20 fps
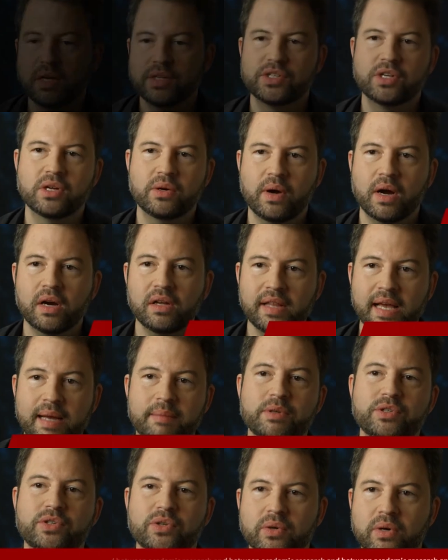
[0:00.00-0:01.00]
So our
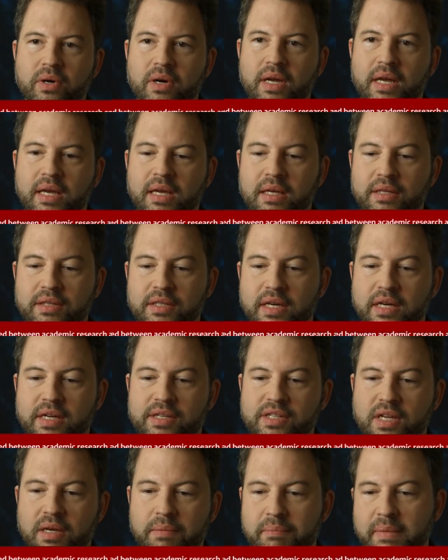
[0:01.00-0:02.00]
laboratory
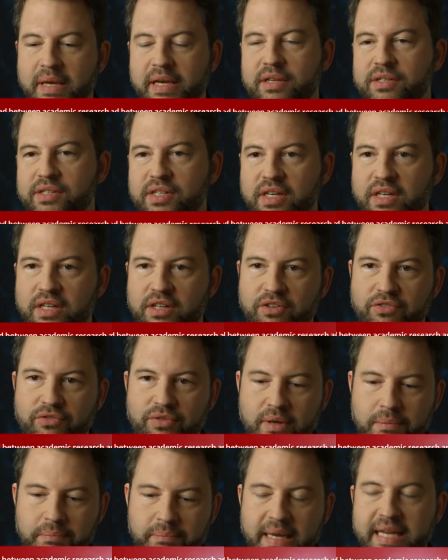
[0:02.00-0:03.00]
does a mix
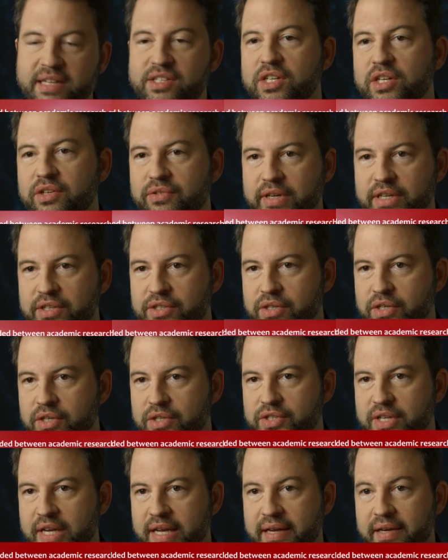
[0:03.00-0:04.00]
of basic
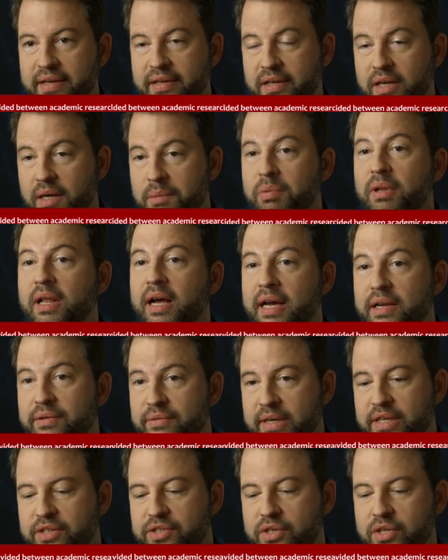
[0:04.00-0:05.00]
research and applied
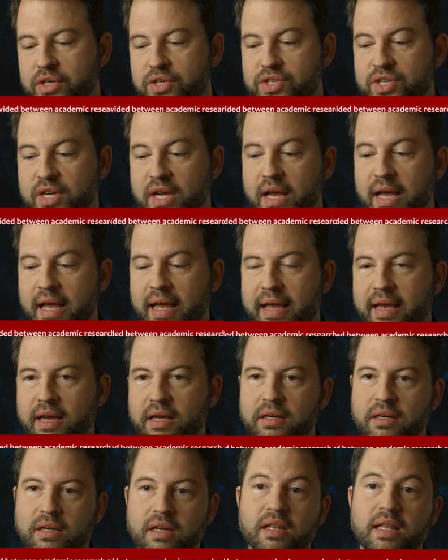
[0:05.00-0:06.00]
research
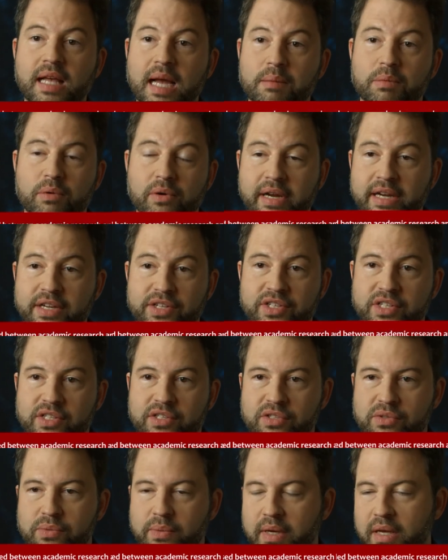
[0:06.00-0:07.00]
and
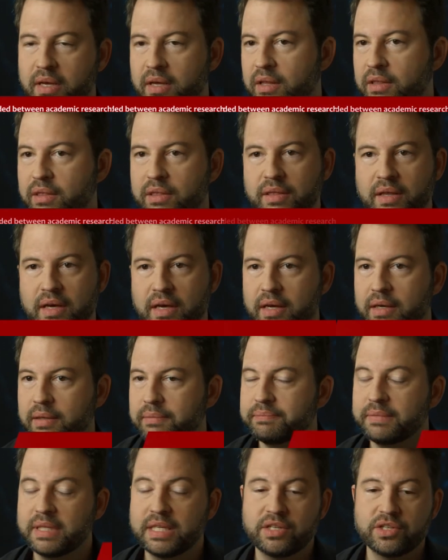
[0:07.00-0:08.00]
collaborations with
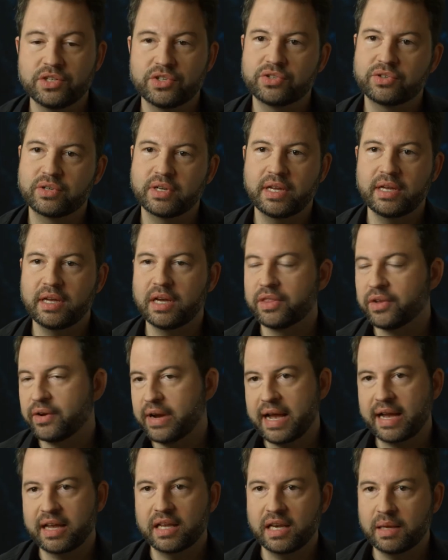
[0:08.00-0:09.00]
industry, other
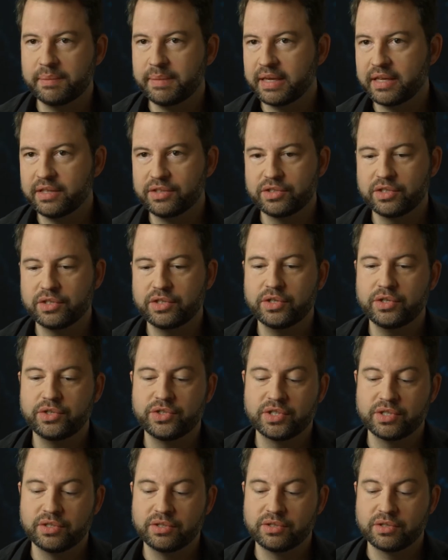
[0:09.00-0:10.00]
academic
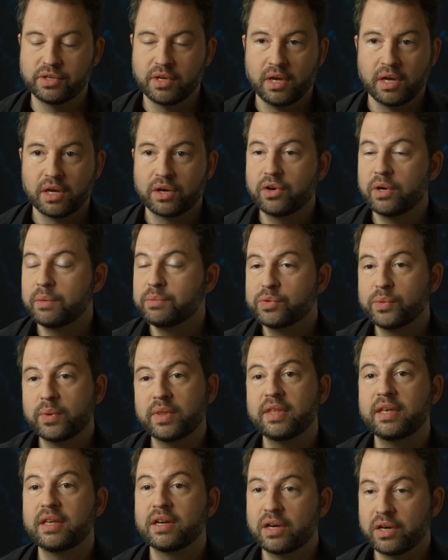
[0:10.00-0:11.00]
institutions, groups
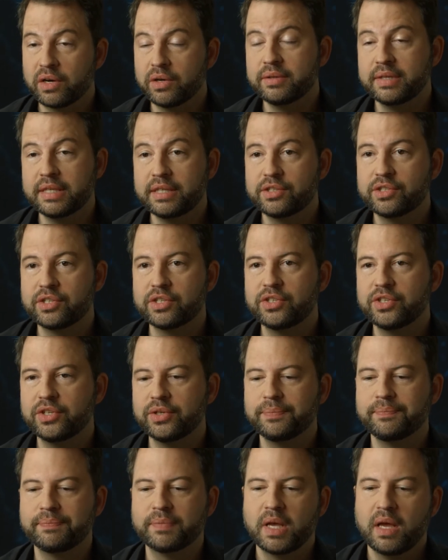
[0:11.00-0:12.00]
within our own
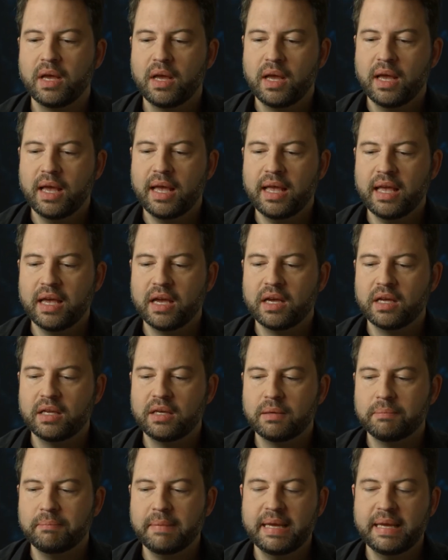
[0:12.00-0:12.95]
institute. And